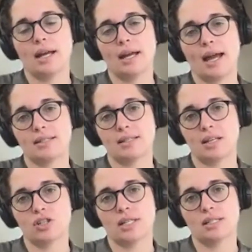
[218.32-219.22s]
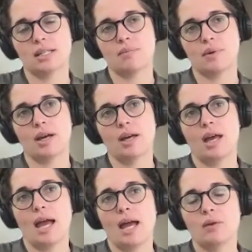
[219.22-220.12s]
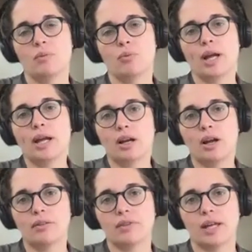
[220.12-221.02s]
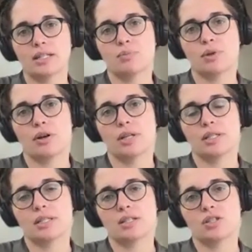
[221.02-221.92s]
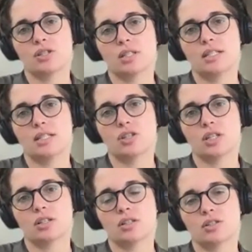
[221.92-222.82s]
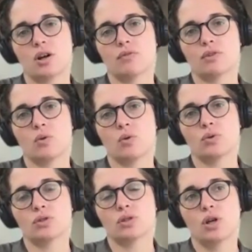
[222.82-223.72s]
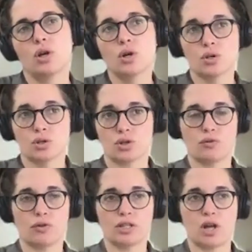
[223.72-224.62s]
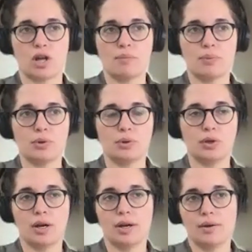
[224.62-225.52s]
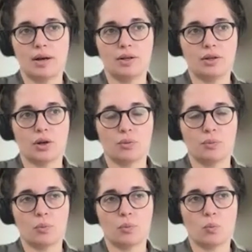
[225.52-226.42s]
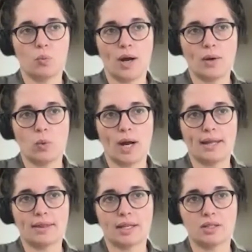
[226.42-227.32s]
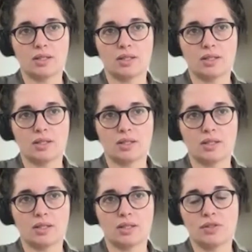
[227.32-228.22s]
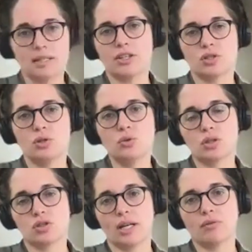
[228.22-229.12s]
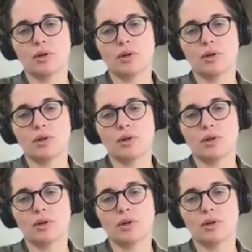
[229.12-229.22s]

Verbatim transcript: as Sunshine Cinema, and we bring a lot of that experience into the teachings of the course. So, yeah. for example, you know, one way that we course is to